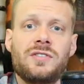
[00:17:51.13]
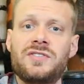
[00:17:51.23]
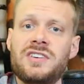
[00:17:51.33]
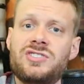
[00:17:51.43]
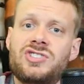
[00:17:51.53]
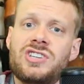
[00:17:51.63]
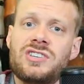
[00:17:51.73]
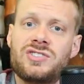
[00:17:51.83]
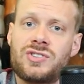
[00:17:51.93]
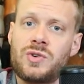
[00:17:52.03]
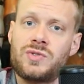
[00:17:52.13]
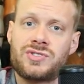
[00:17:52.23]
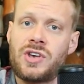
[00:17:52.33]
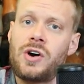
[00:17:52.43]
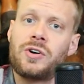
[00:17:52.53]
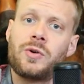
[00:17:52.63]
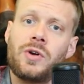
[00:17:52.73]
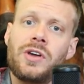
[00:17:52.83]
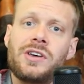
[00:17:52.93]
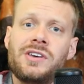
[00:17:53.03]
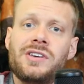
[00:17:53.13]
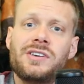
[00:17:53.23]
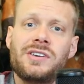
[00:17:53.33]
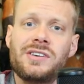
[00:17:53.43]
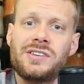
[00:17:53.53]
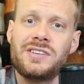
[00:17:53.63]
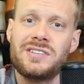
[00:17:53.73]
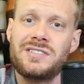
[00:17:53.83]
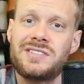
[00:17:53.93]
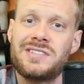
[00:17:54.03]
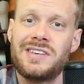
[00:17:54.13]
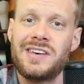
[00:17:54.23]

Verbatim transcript: of these Chisos are great.